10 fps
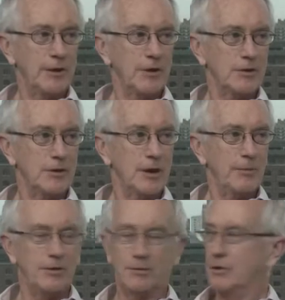money's turned
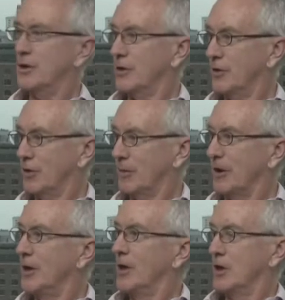up in the real
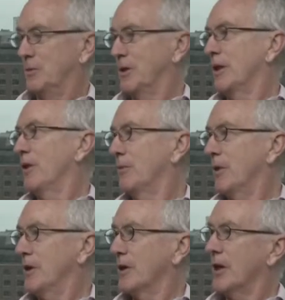economy is when they go and
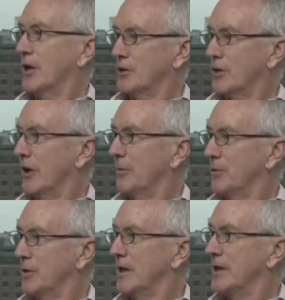buy the occasional
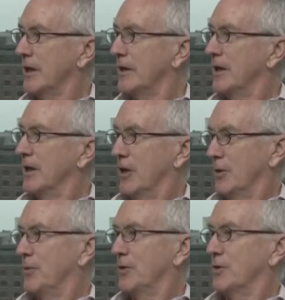Lamborghini, and the
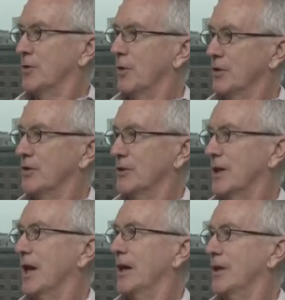person who washes the
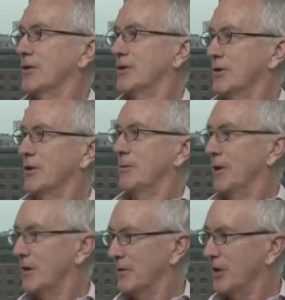car gets a certain
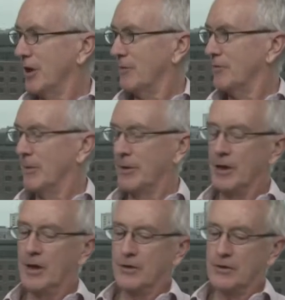amount of income from it.
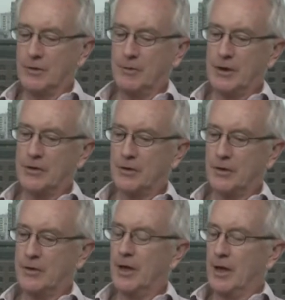So the money's
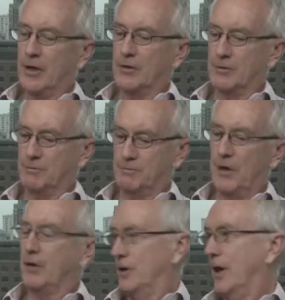gone, as
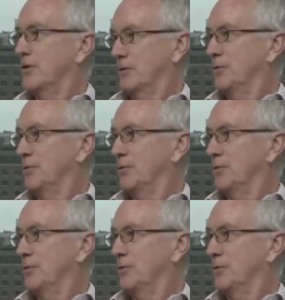Michael Hudson